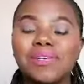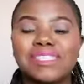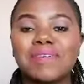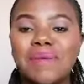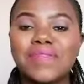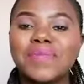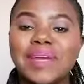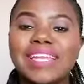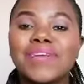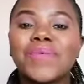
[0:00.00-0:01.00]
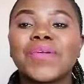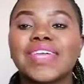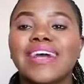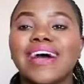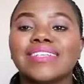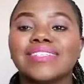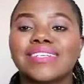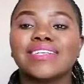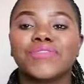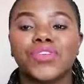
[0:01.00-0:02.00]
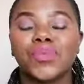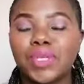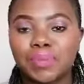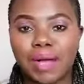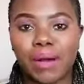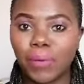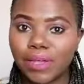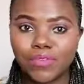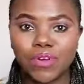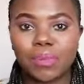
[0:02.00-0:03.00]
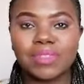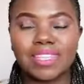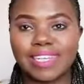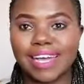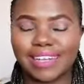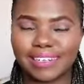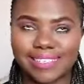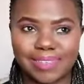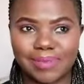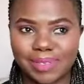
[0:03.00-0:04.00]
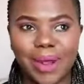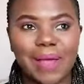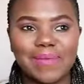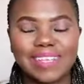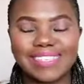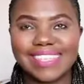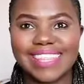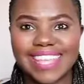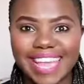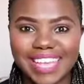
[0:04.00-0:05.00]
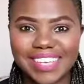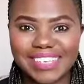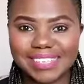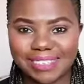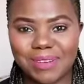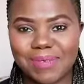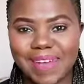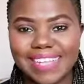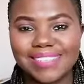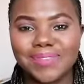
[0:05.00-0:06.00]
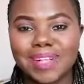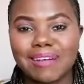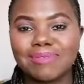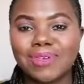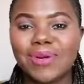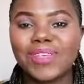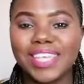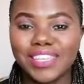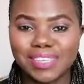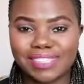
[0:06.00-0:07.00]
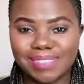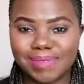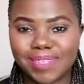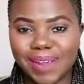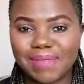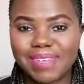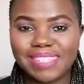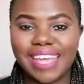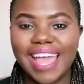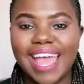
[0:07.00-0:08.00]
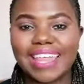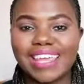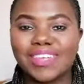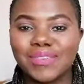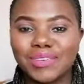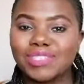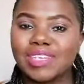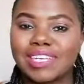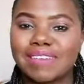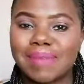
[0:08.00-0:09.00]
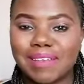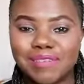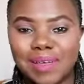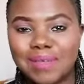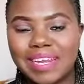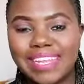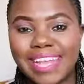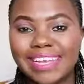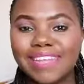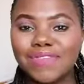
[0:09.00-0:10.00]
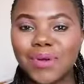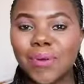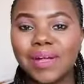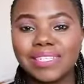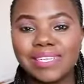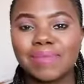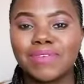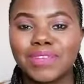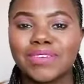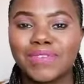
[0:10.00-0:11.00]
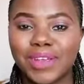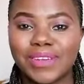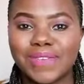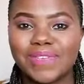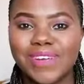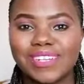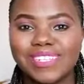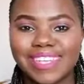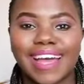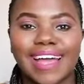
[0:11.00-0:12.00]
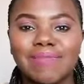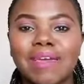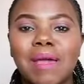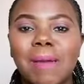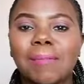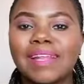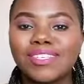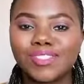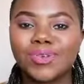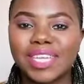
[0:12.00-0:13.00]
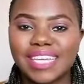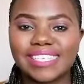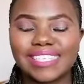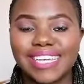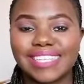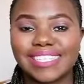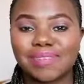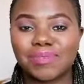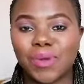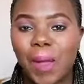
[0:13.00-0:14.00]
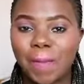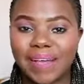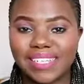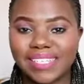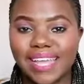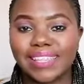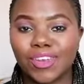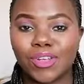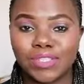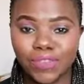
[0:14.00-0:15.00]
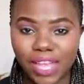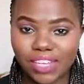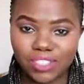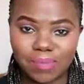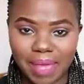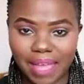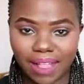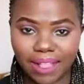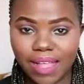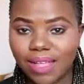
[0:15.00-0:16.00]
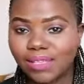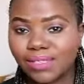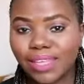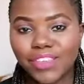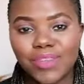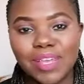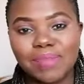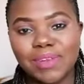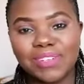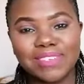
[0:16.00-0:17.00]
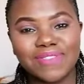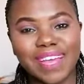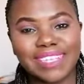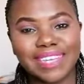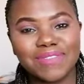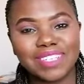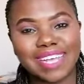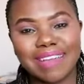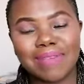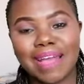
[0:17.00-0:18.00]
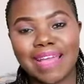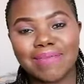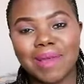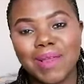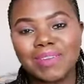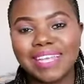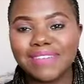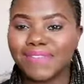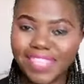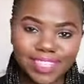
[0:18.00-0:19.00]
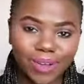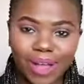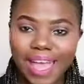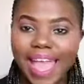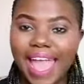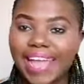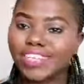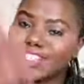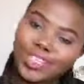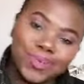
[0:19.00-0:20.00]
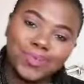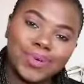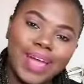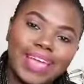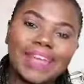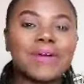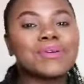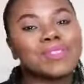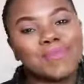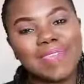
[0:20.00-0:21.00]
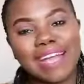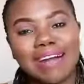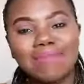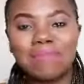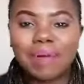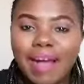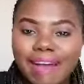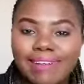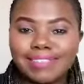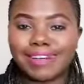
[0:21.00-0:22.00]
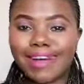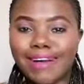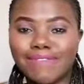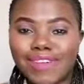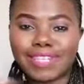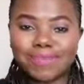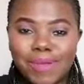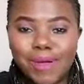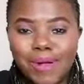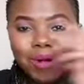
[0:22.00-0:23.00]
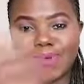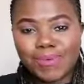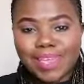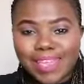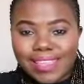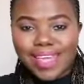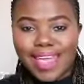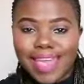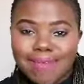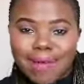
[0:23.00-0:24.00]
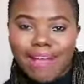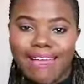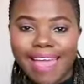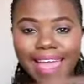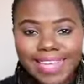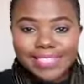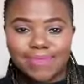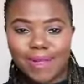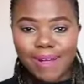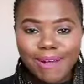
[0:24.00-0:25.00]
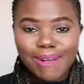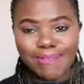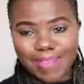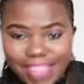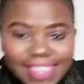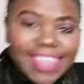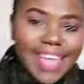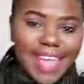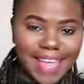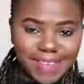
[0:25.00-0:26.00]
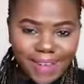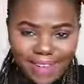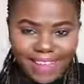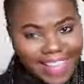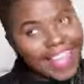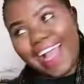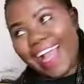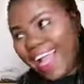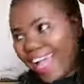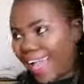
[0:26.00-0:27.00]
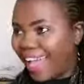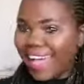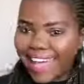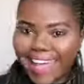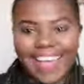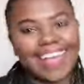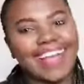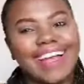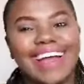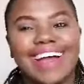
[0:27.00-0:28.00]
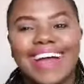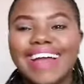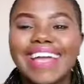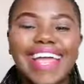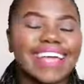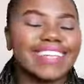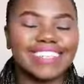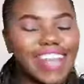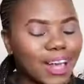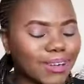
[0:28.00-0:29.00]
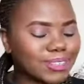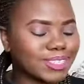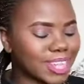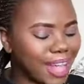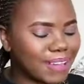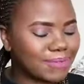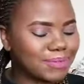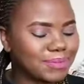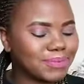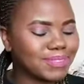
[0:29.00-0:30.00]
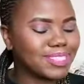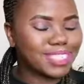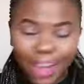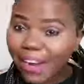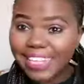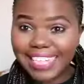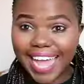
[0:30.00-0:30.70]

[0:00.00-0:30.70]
What's up everybody? We are just a few people away from 300 subscribers. Thank you so much. Welcome to all the new subscribers. Thank you for joining my family. And if you're watching me for the very first time, please do hit that subscribe button and the notification bell so that you can be notified every time I upload a video. And you can also become part of Explore with Ava. Explore with Ava. Ah, ah, ah. Okay, no, stop. Story